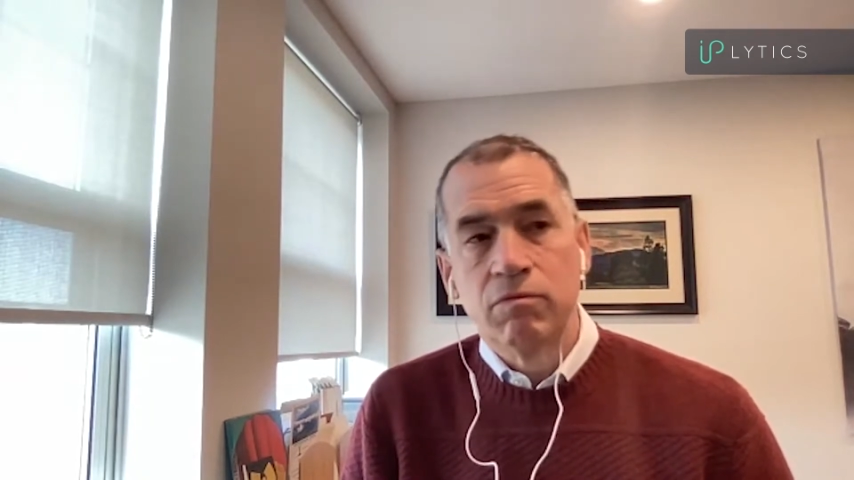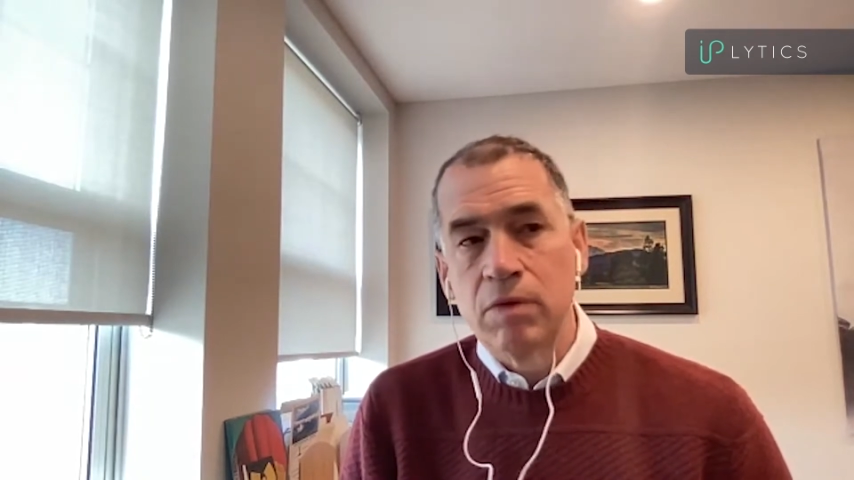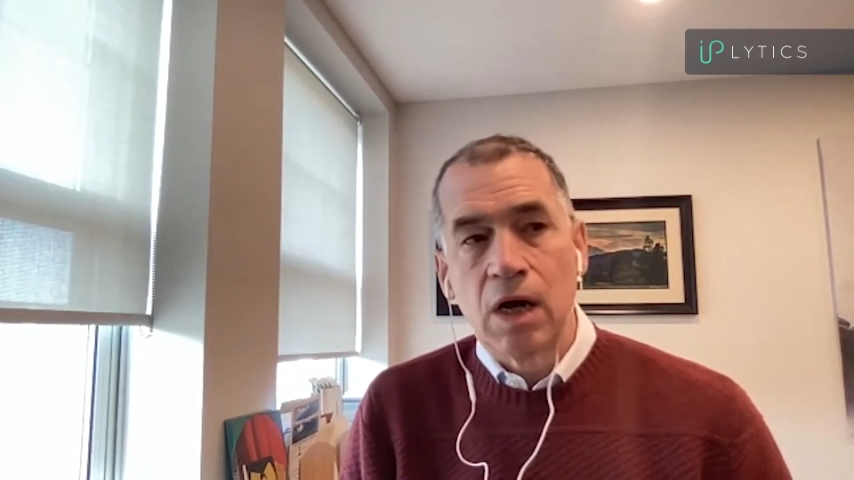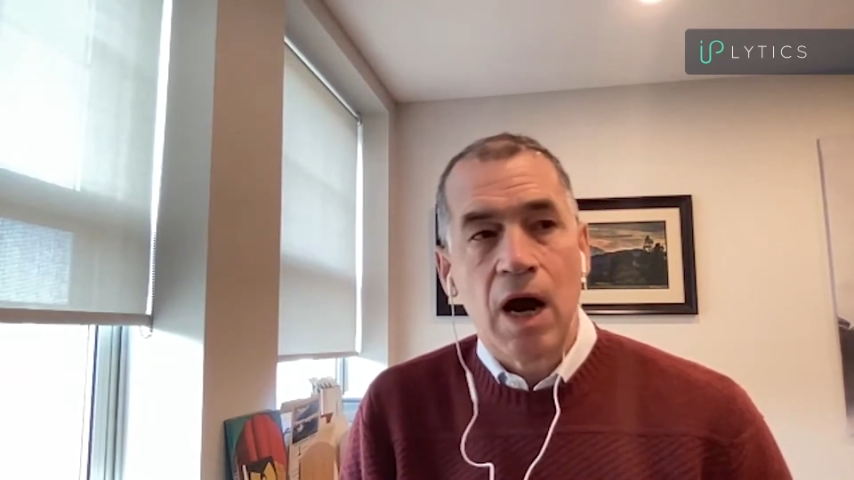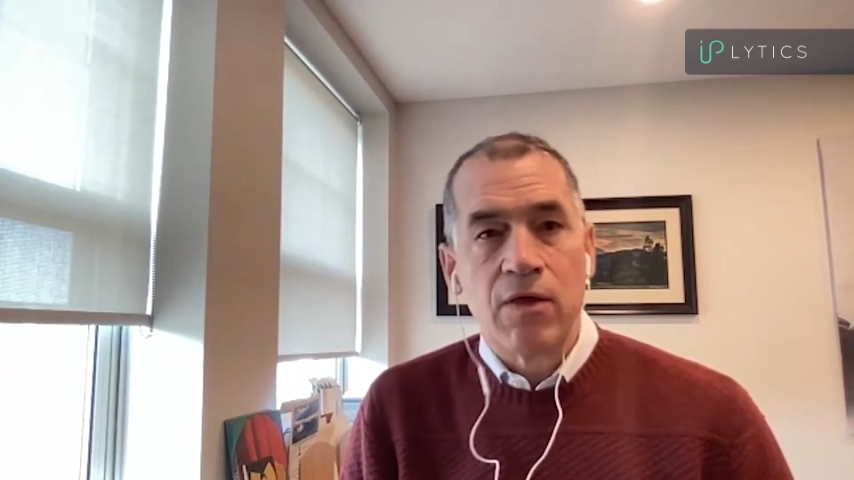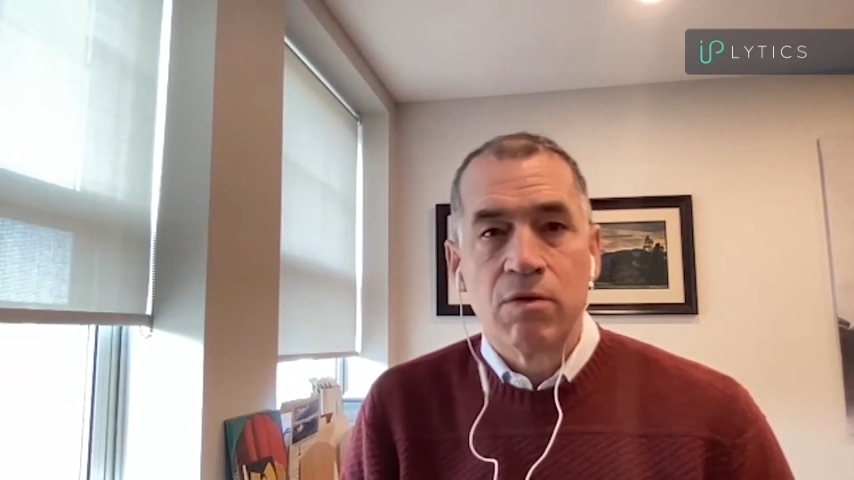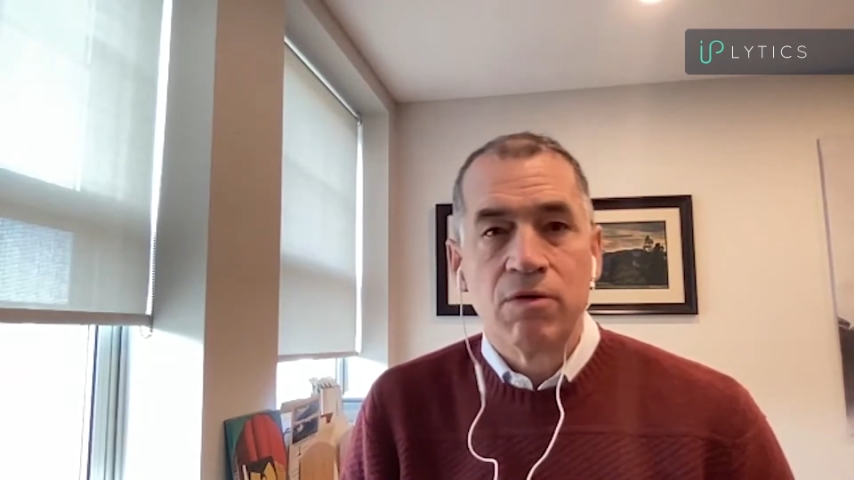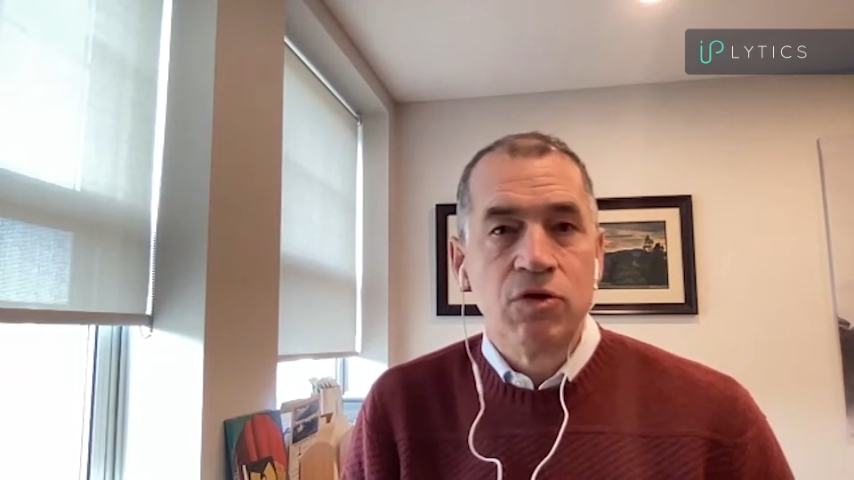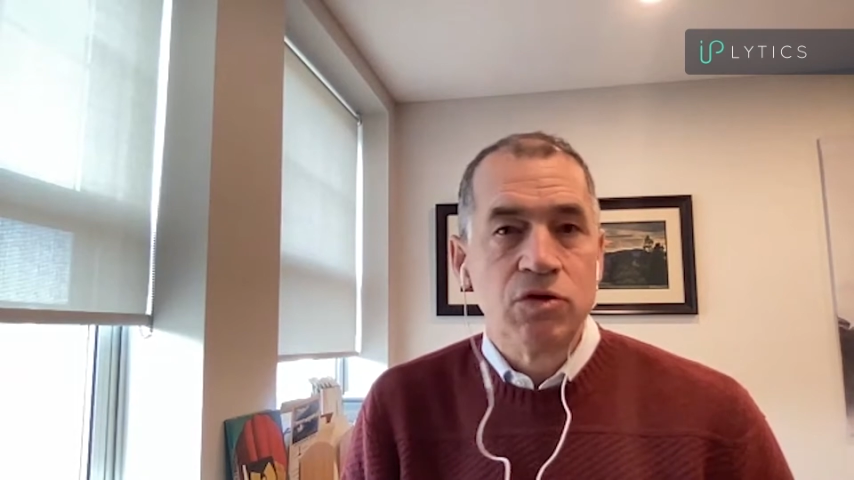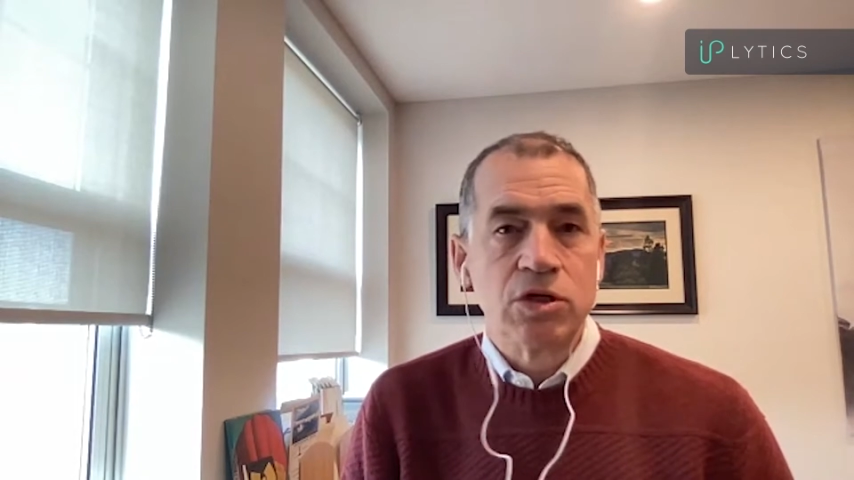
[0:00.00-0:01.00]
either
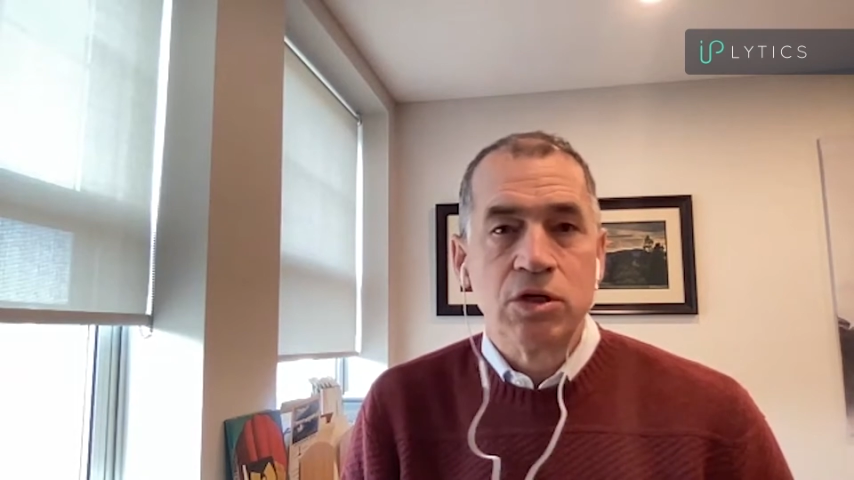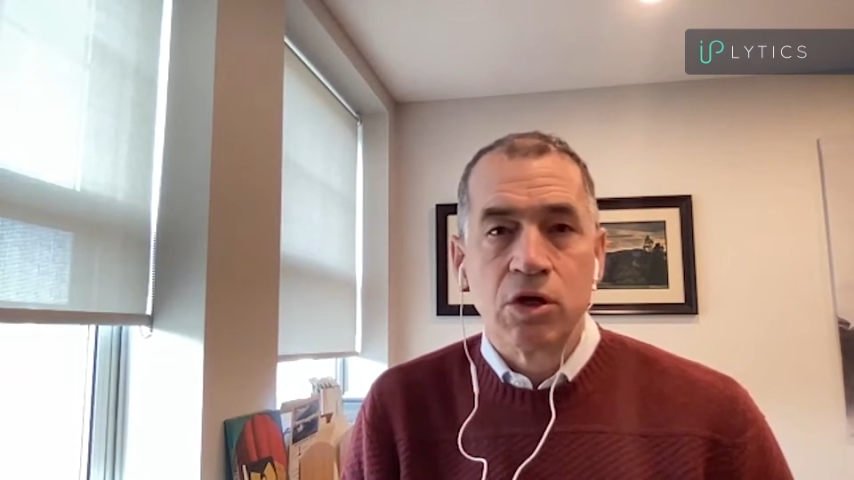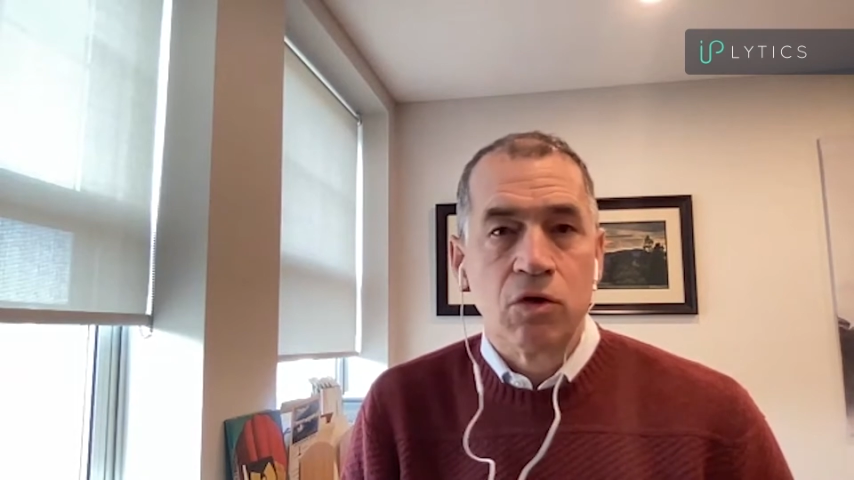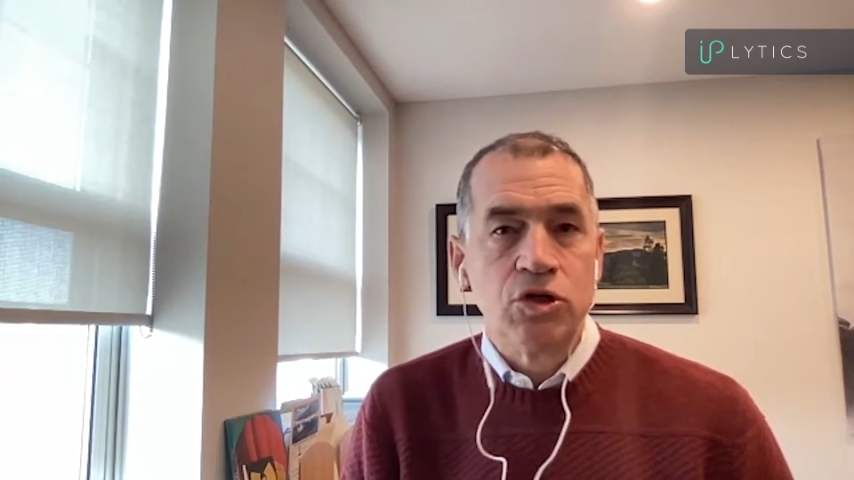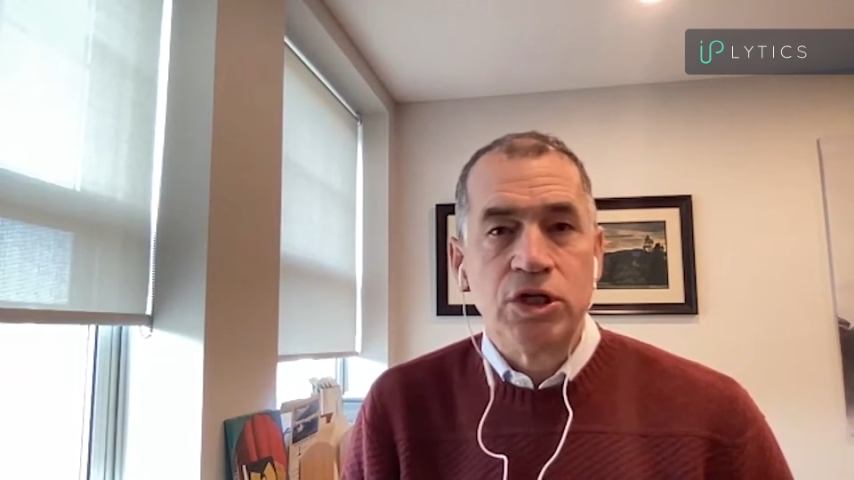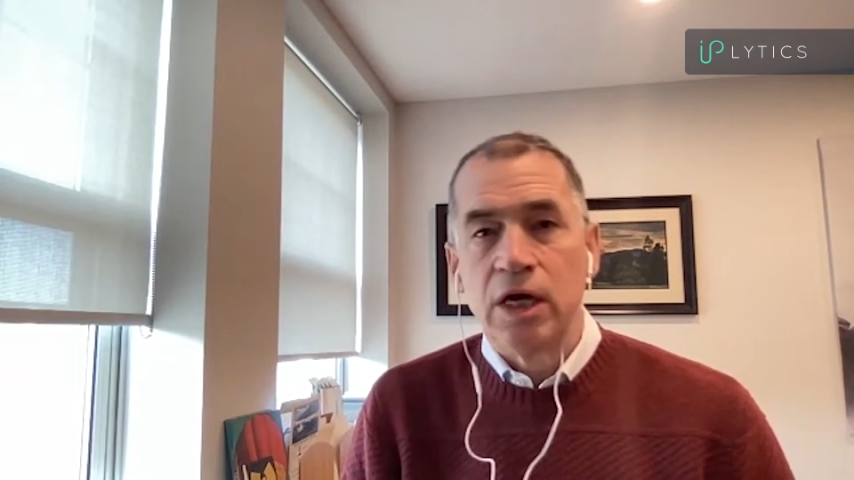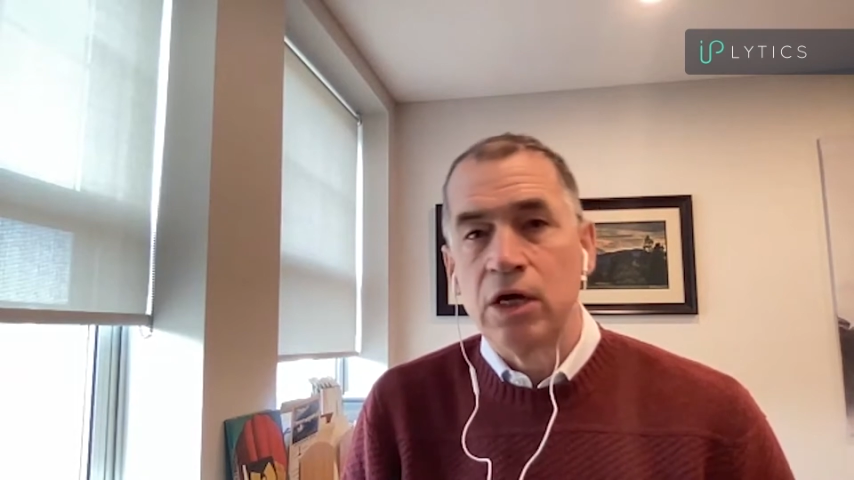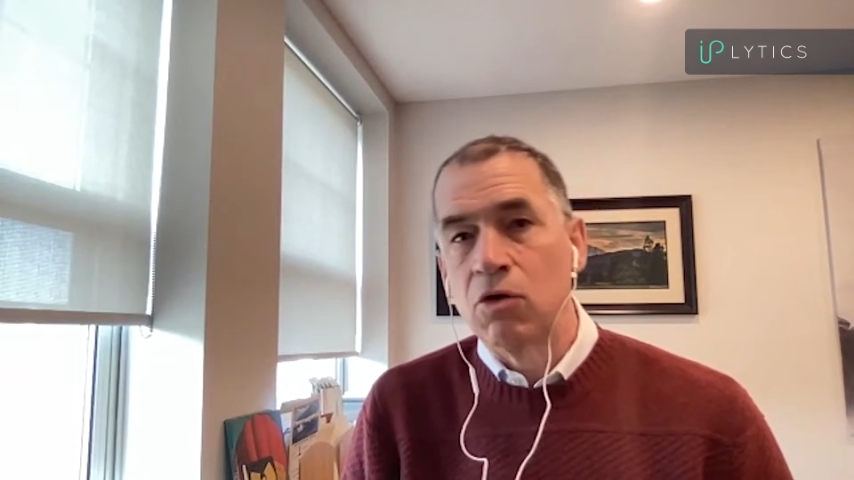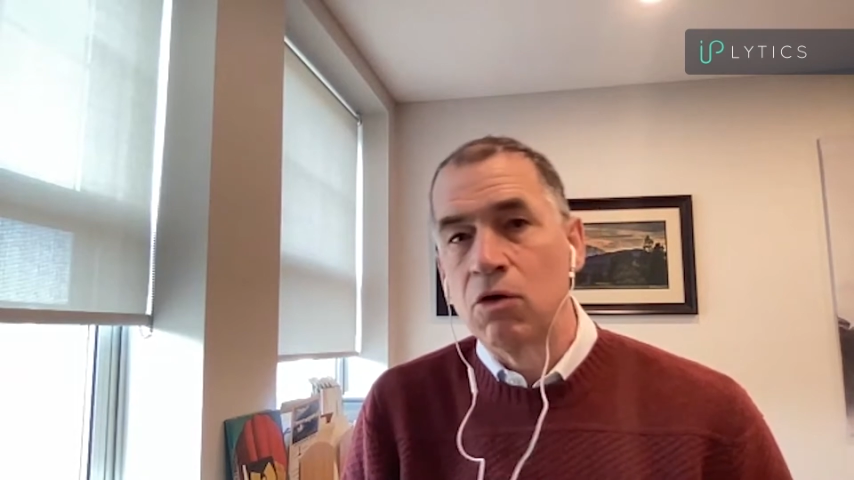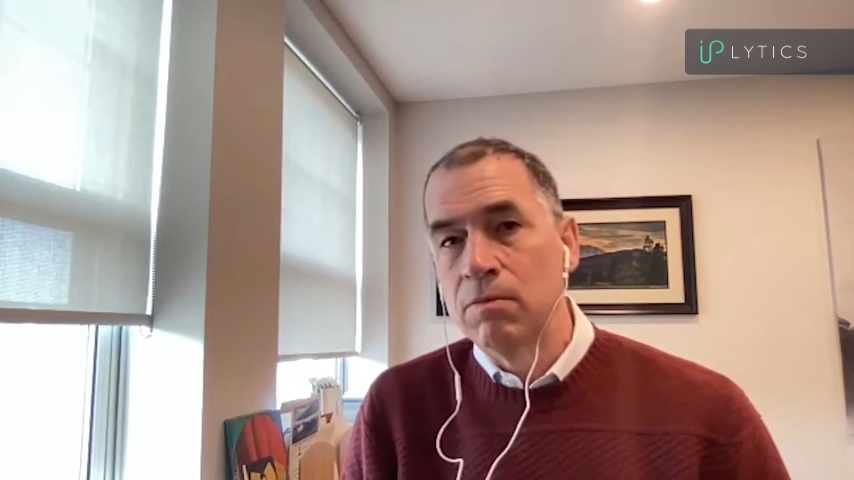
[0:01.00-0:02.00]
refusing to
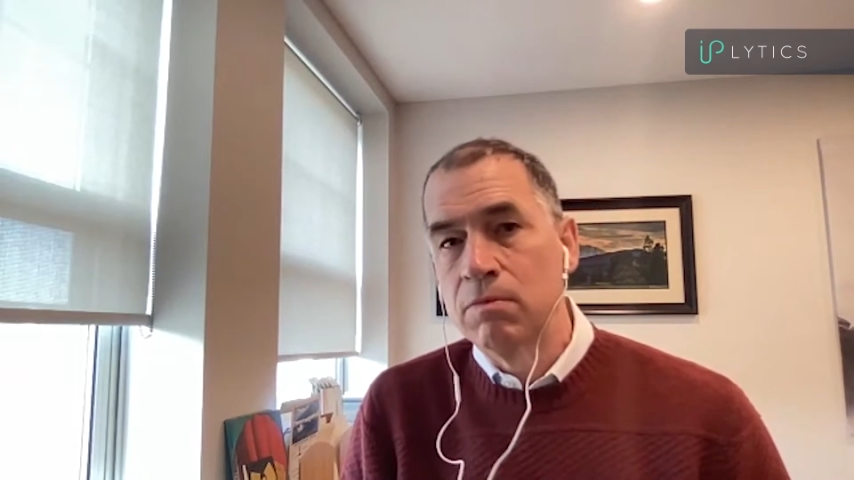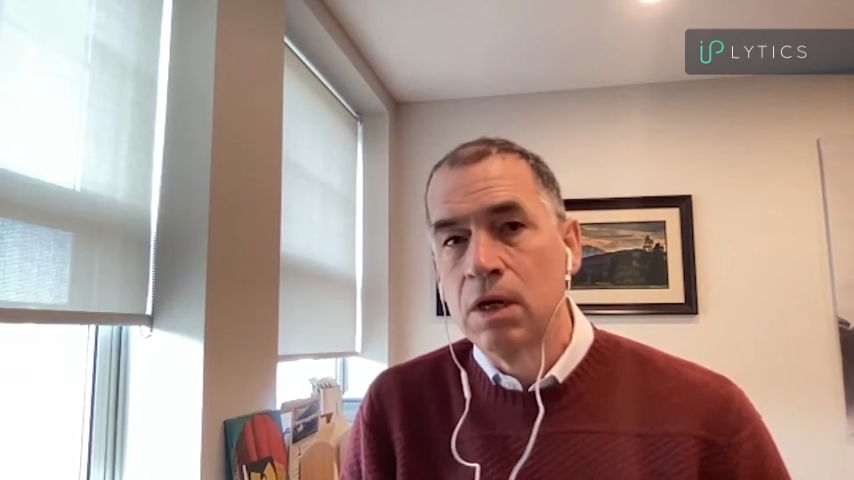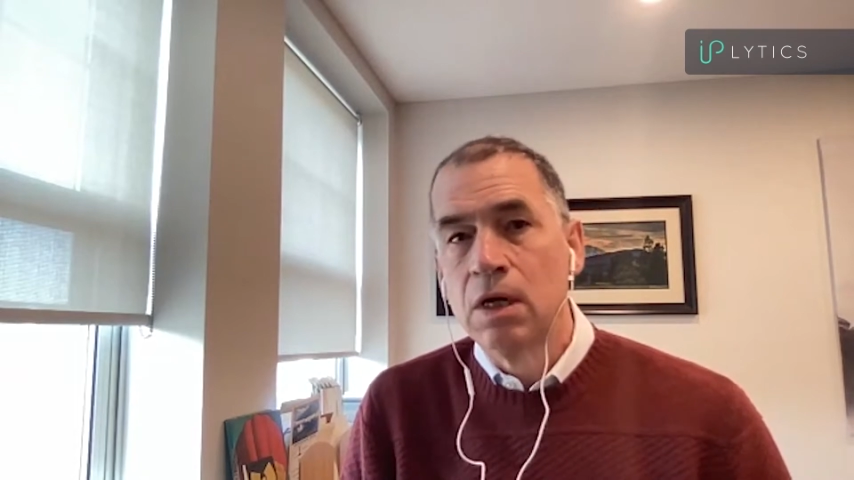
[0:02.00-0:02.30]
negotiate or